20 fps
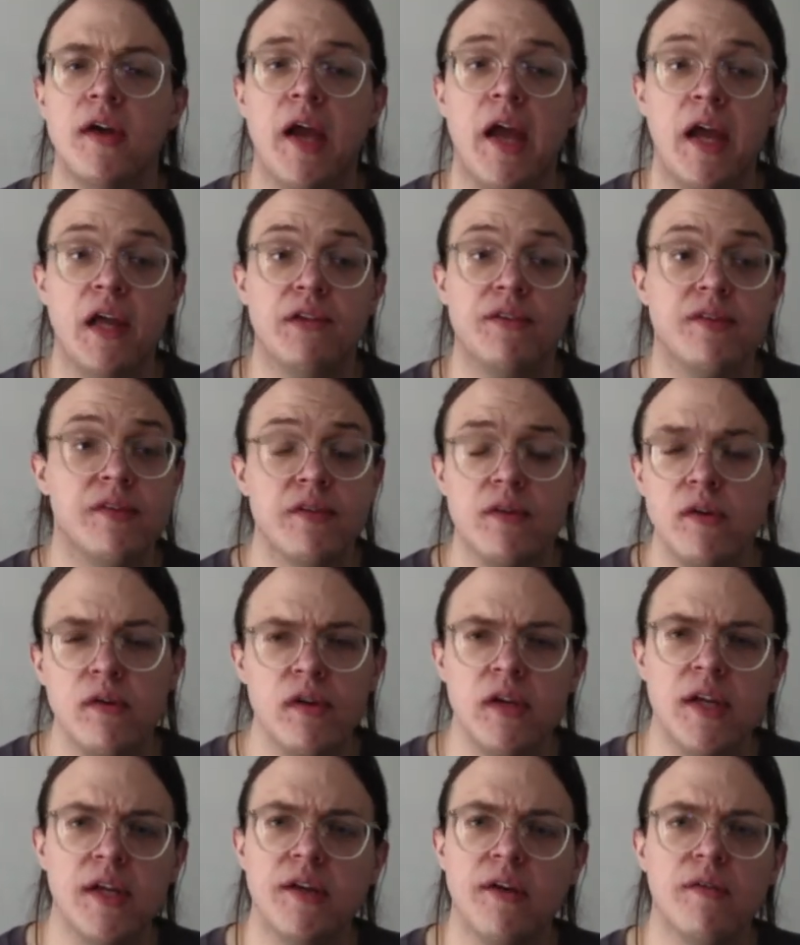and
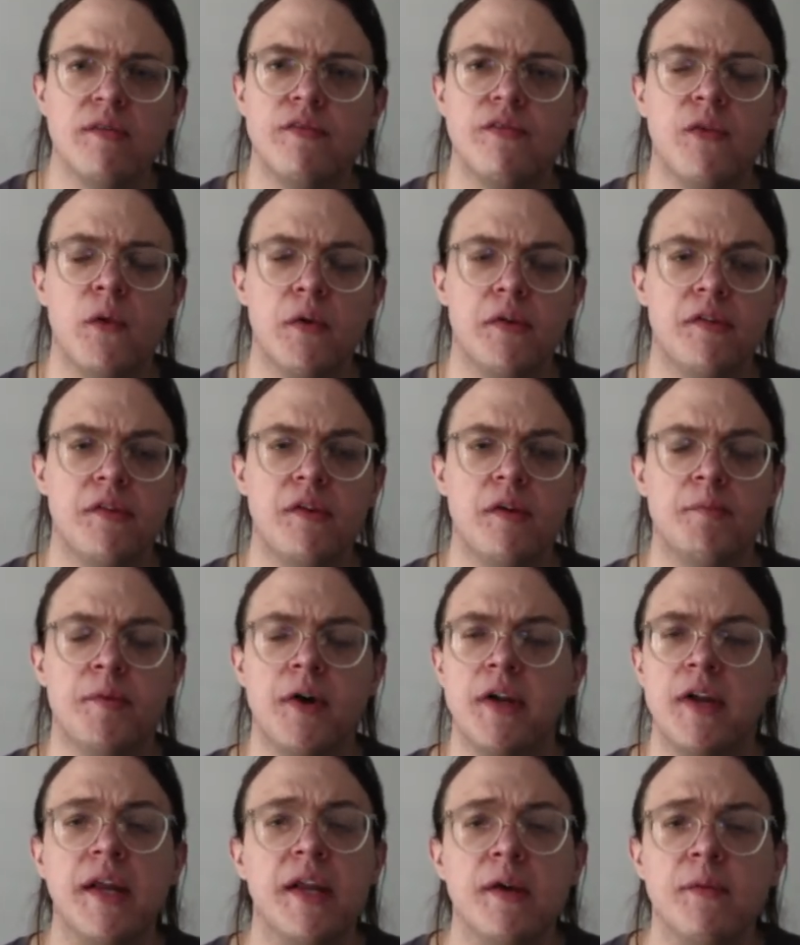certainly don't force it
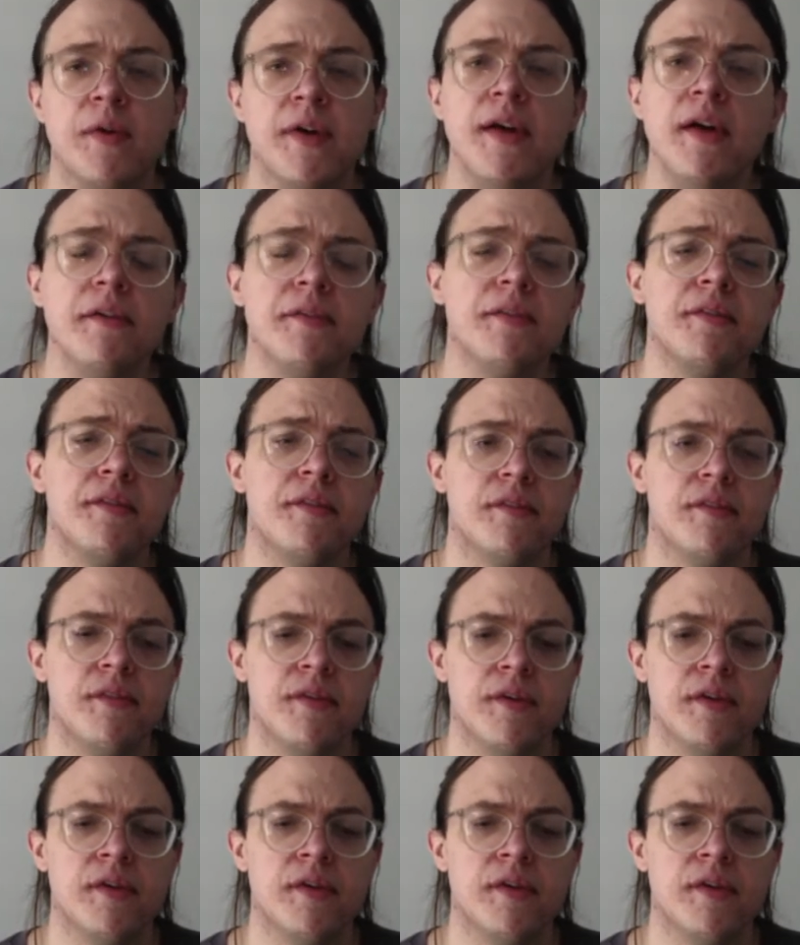upon anyone else.